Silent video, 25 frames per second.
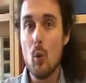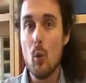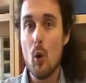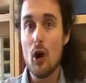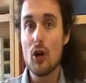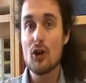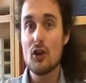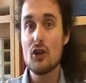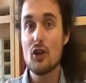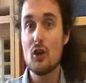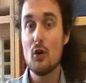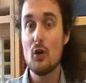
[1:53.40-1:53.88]

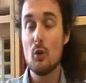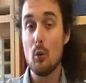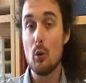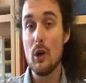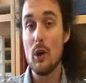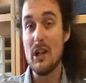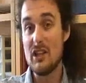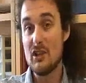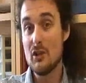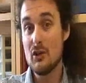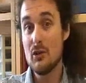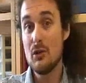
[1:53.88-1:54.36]
What
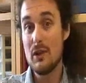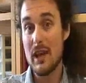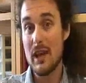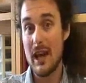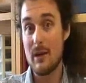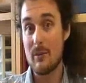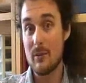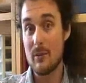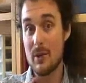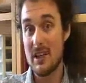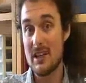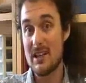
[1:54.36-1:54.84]
we do
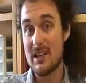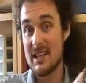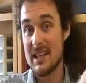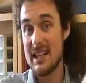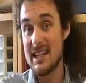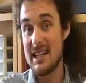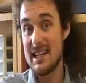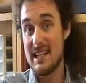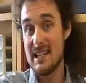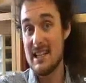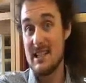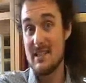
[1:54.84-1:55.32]
that with
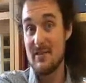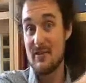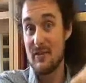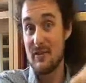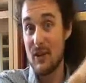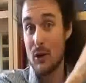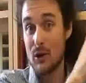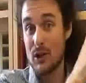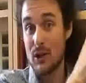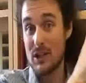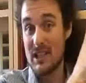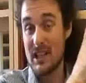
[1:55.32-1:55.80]
is
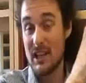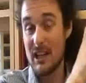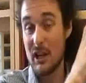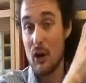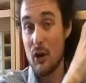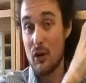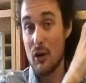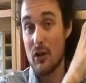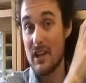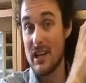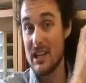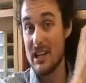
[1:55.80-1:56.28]
focusing
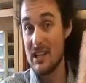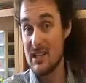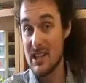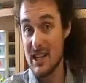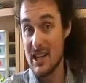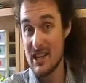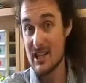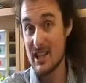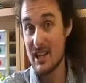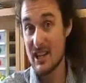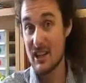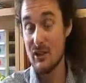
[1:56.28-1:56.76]
on the
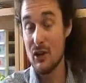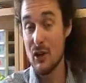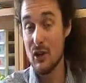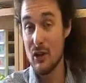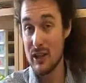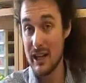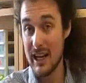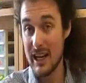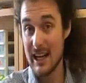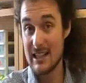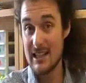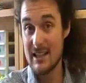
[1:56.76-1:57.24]
teaching and
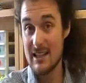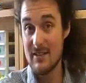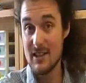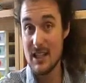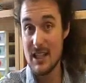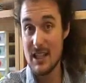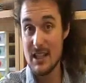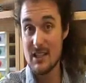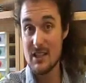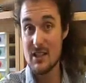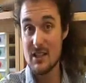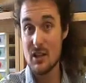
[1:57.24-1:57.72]
learning
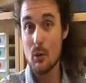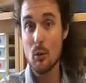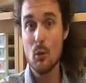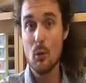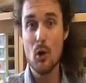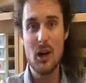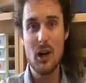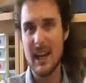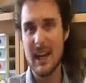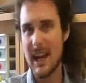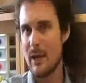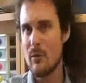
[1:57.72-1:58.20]
activities. So
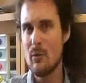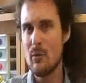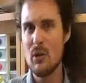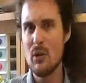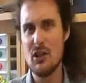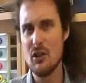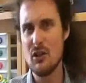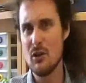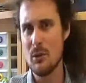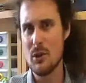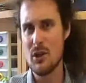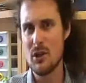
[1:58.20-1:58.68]
what can
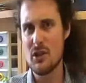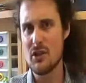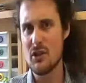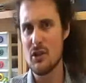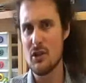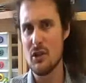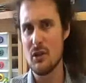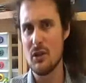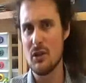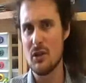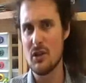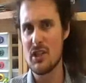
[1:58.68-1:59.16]
we do with
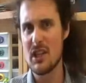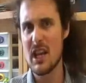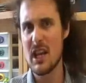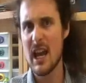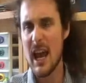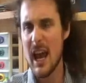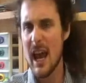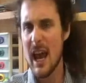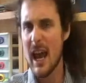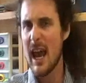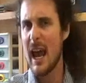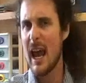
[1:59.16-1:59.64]
students?
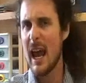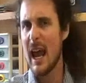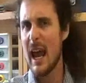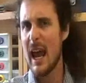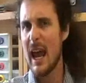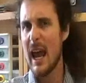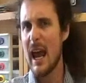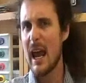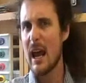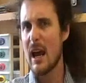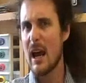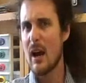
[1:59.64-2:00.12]

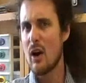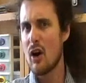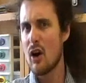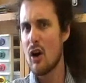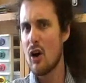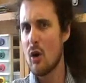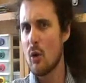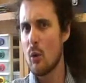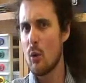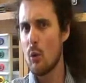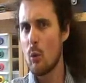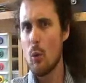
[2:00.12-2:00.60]

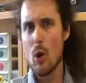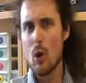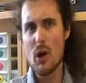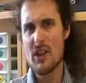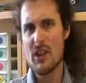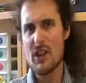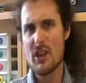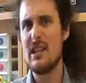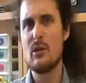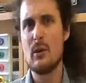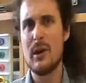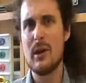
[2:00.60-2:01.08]

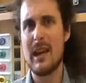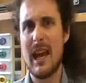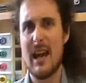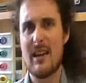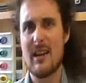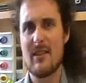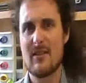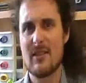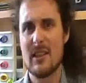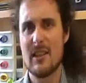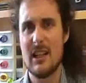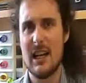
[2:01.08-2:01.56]
What are they doing
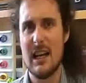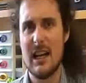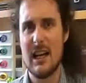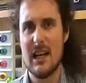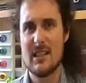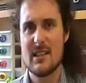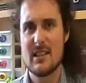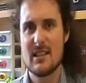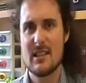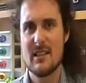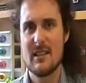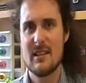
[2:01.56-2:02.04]
out of
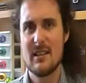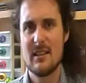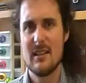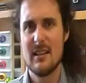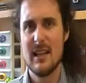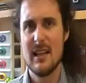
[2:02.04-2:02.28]
class?